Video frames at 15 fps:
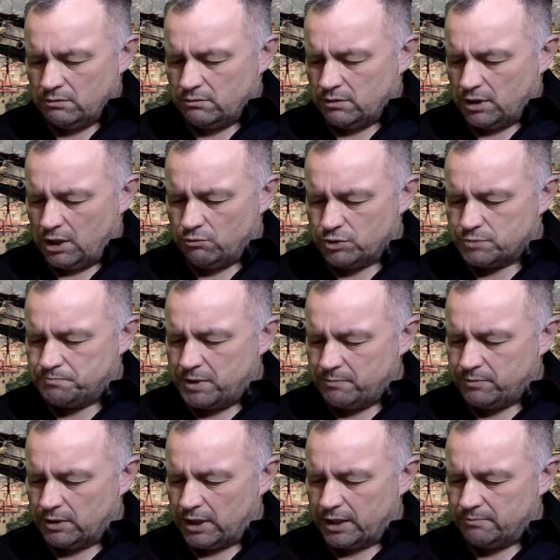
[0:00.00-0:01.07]
It was
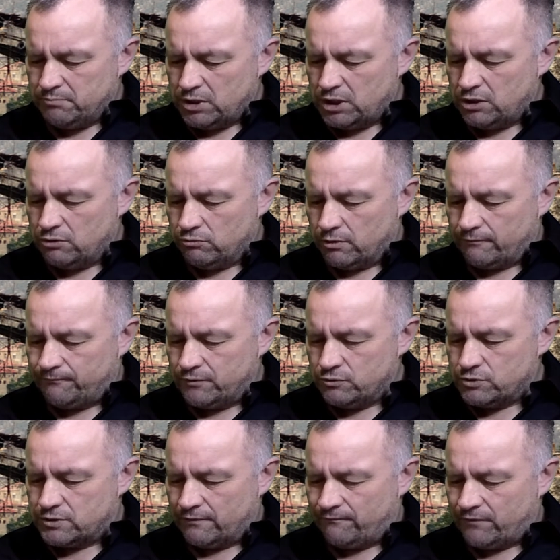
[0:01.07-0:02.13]
people like me who
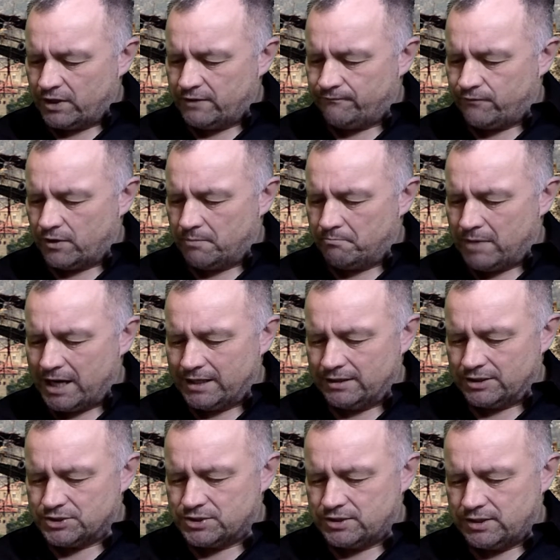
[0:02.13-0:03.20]
refused to fight for a
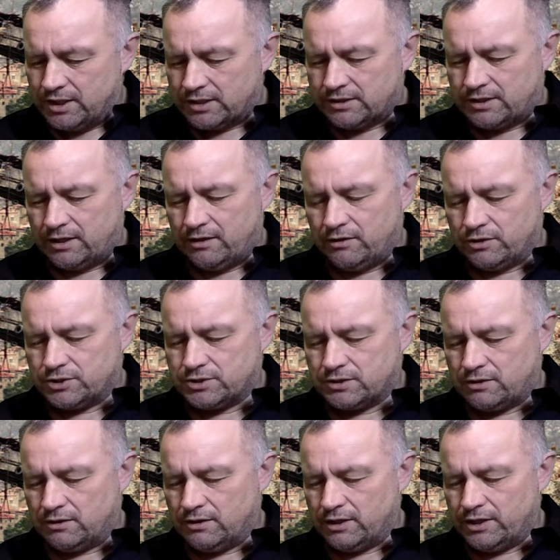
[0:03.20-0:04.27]
mindless dictator,
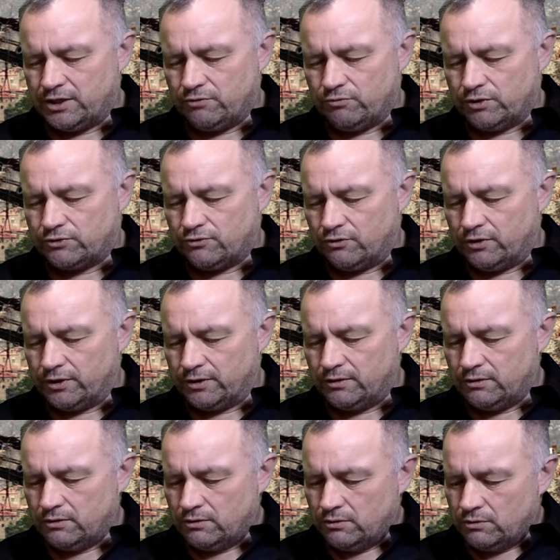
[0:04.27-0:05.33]
Scarletti retorted.
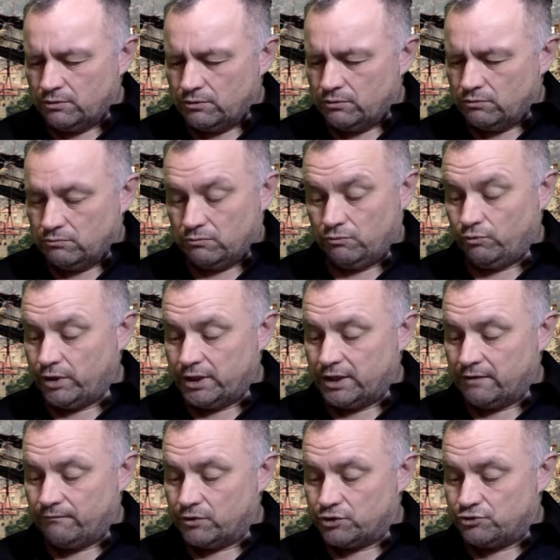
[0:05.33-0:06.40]
We had
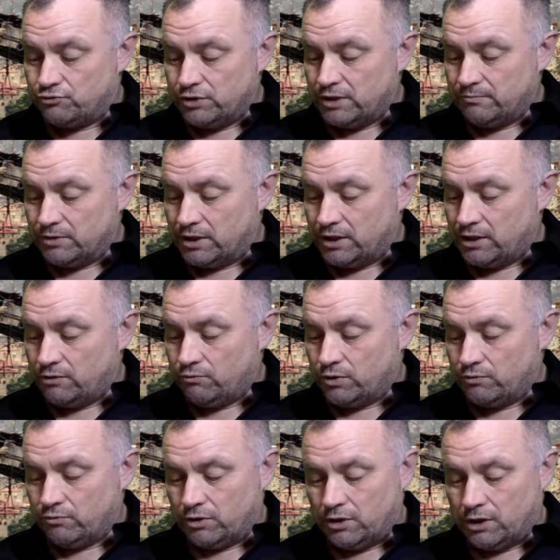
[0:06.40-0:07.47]
never dreamed that
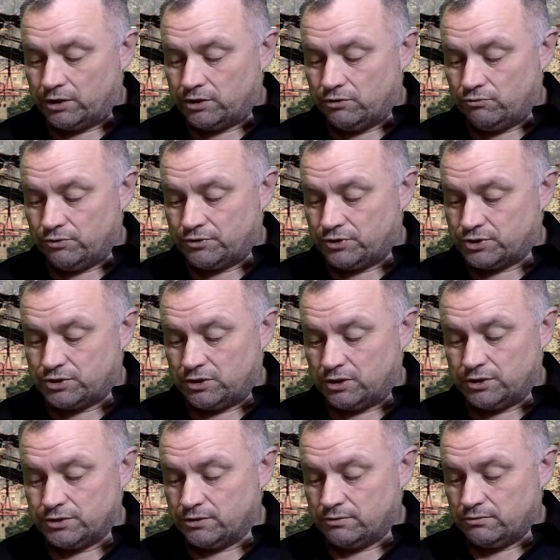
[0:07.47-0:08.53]
anyone would argue with the
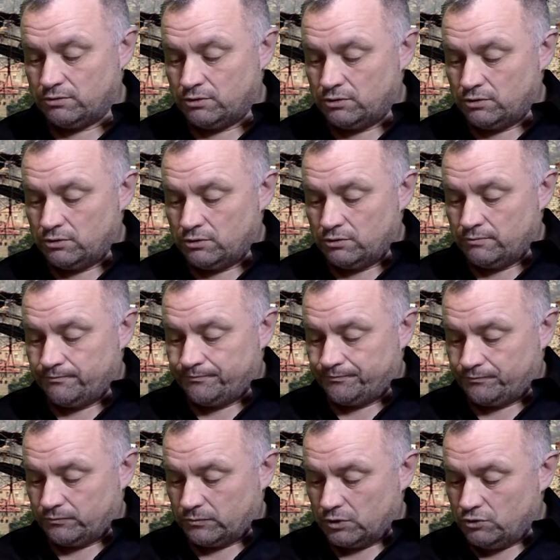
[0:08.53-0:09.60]
sergeant,
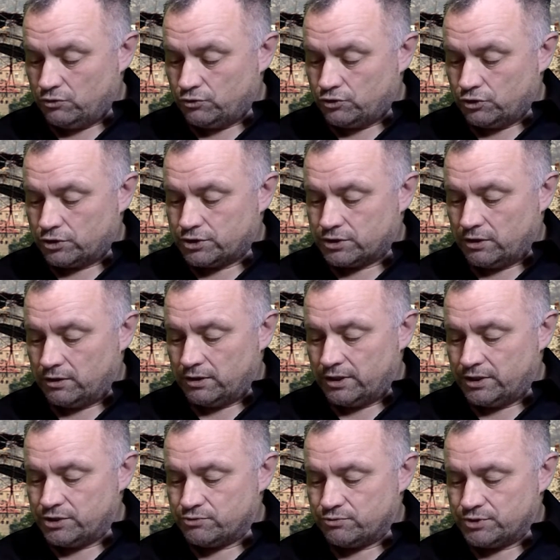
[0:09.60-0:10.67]
who took
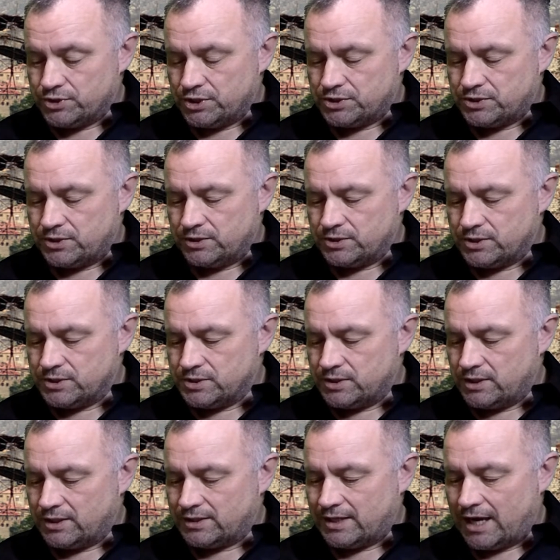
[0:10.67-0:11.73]
Scarletti's resistance as an
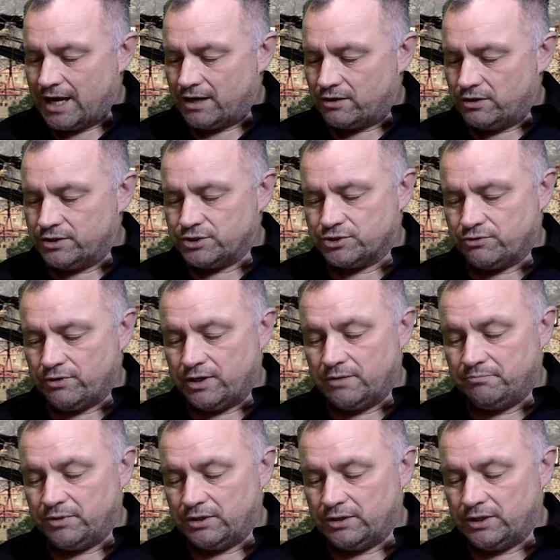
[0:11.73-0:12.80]
attack on his
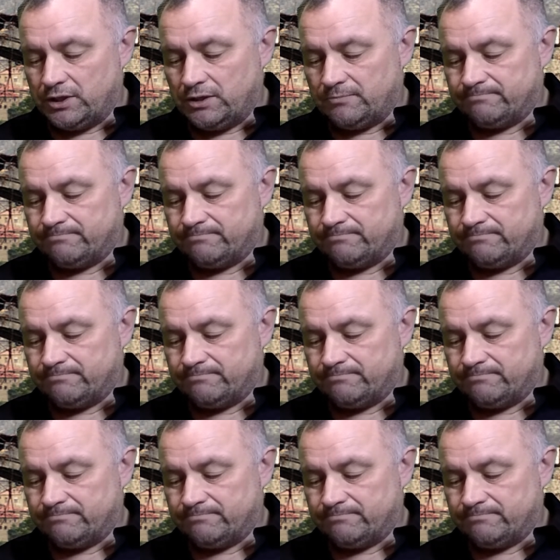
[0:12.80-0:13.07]
credibility.